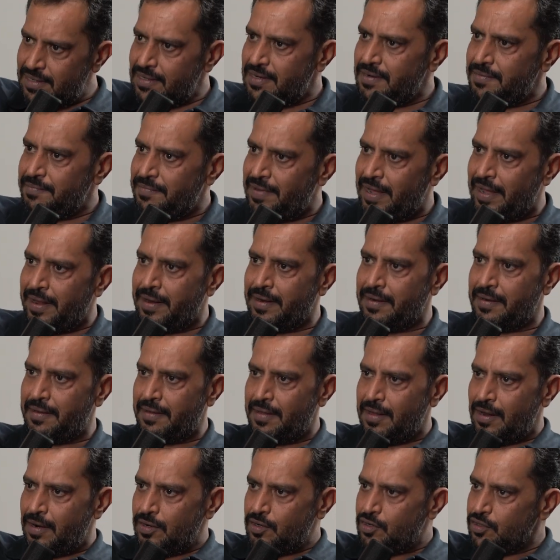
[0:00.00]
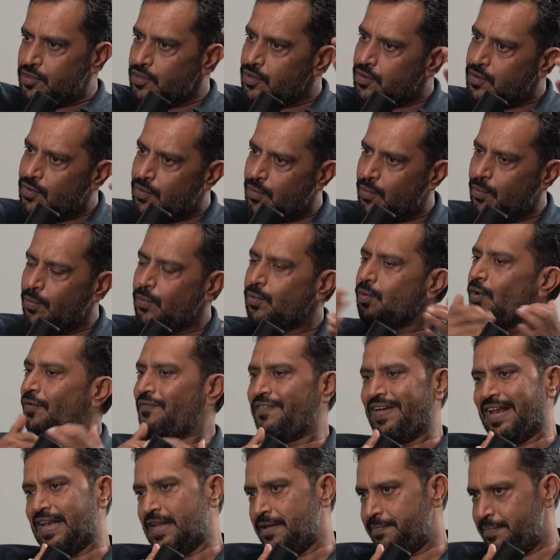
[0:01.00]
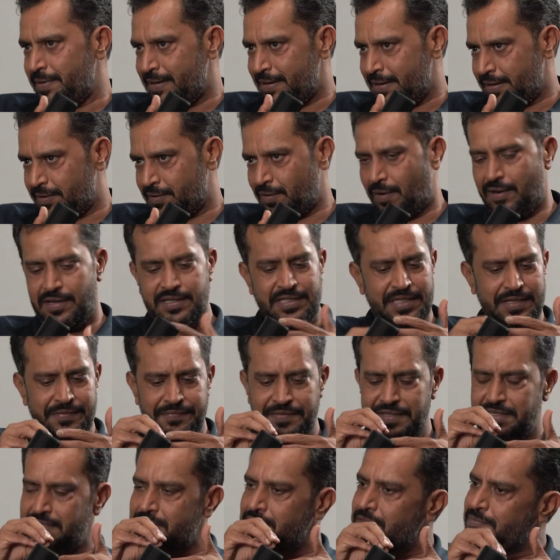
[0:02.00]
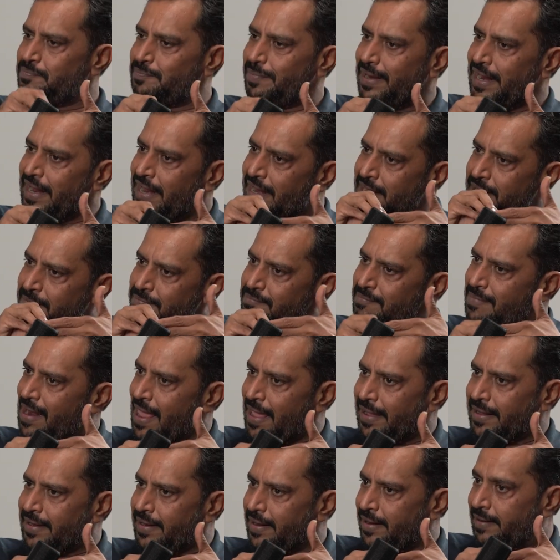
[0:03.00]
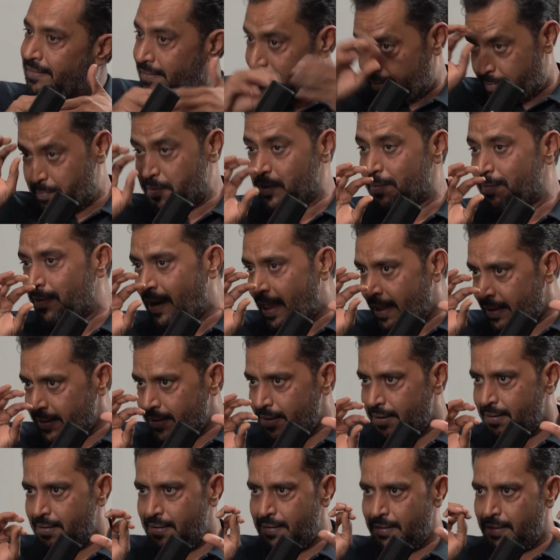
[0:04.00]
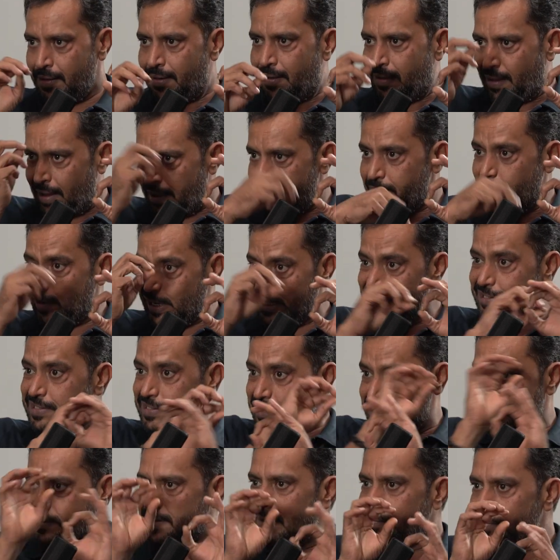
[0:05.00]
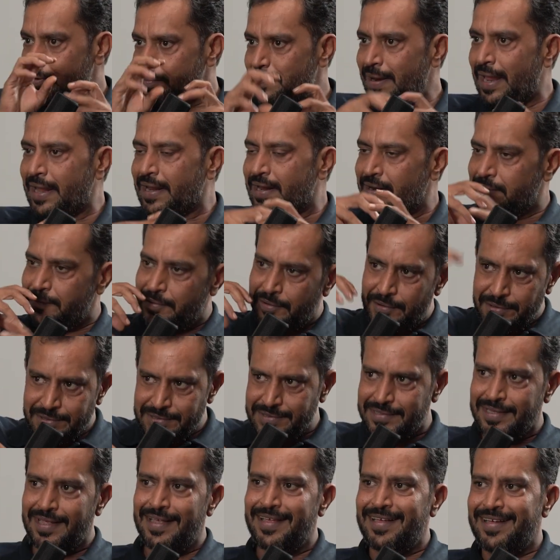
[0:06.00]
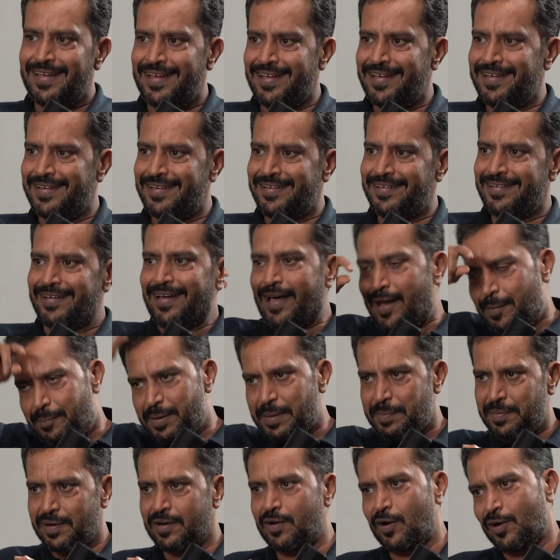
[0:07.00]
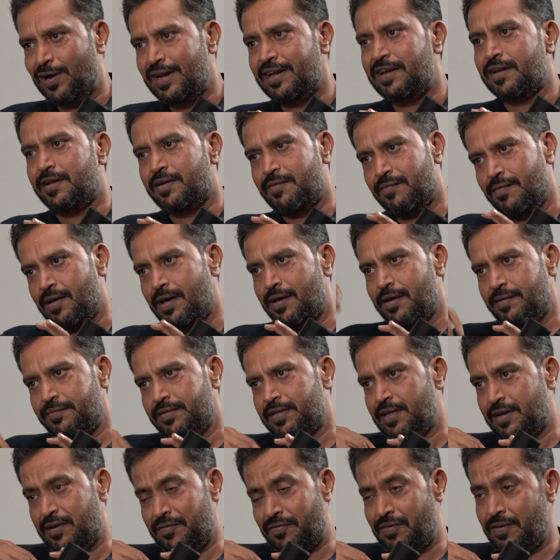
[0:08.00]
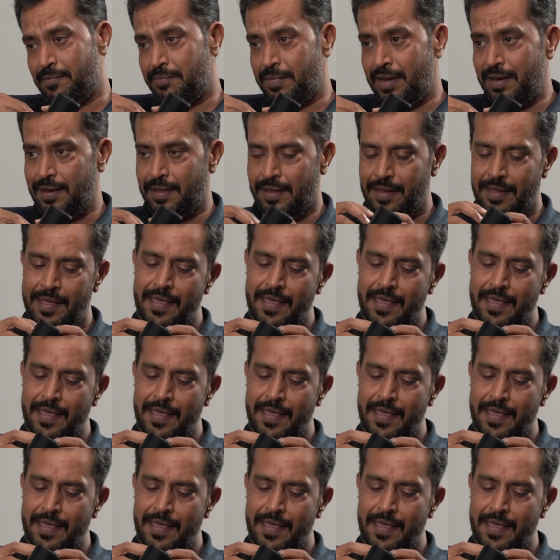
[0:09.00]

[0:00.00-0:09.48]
still remained to the core of LEP technology, which is plate, blanket, rubber blanket. I would insist rubber blanket because people connect it with a different meaning.